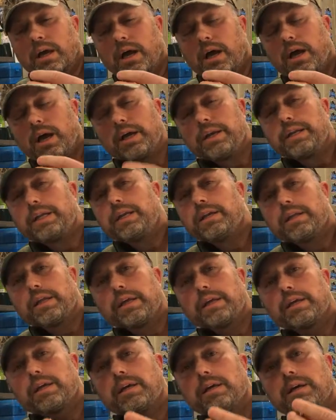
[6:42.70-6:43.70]

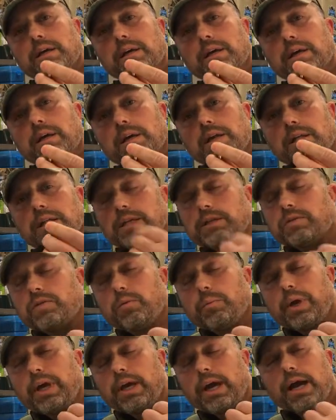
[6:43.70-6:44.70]
Annealing, at least for
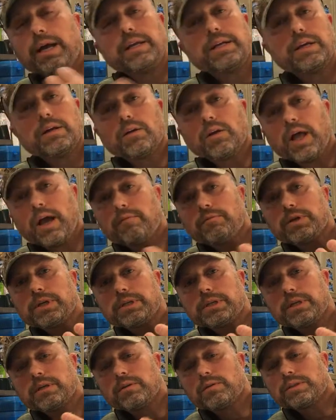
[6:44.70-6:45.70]
me, I anneal every
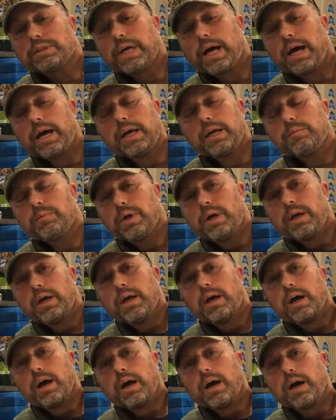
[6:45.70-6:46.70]
single time.
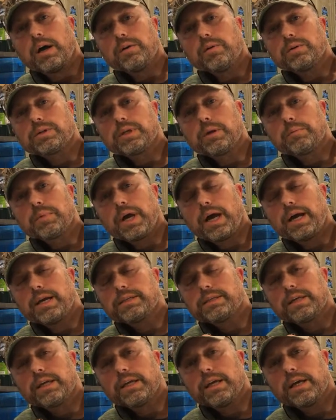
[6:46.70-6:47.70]
I know some
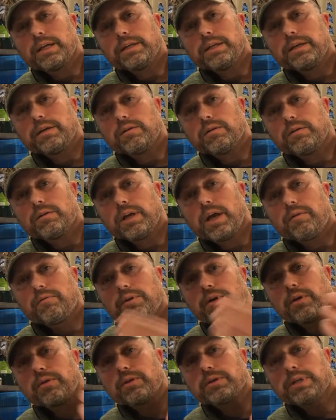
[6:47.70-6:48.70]
guys anneal
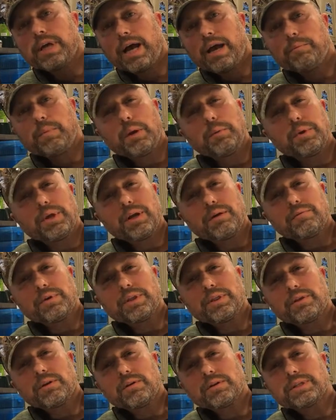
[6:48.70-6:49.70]
every other time, maybe every
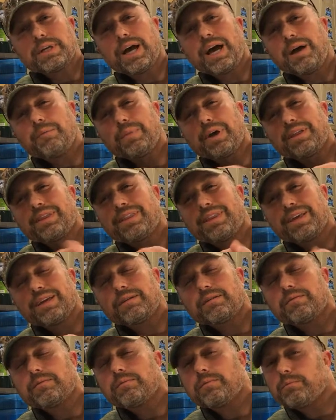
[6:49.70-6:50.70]
third time. I
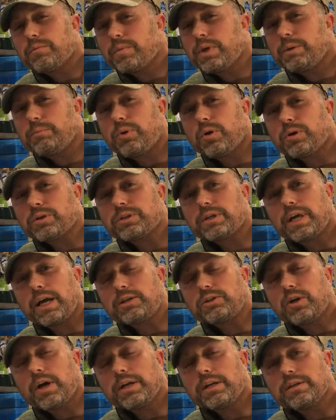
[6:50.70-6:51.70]
think me personally, I
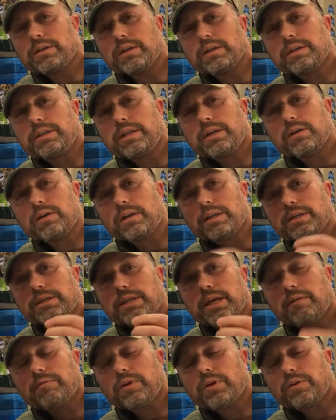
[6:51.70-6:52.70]
try to anneal at least
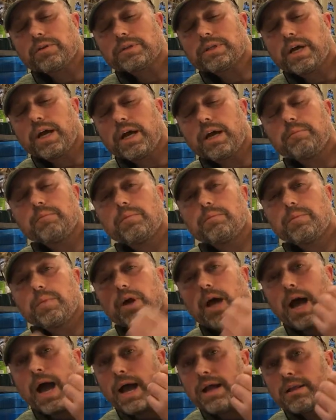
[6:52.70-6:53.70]
every other time.
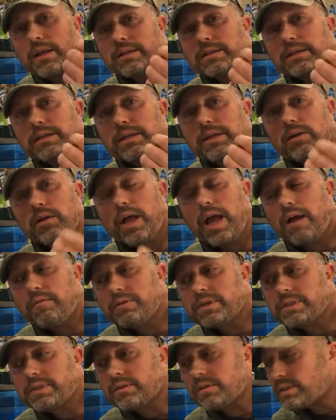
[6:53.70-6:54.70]
I like to anneal
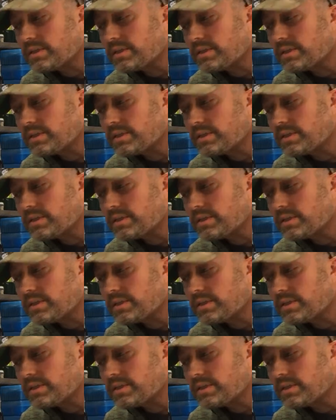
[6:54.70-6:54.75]
every single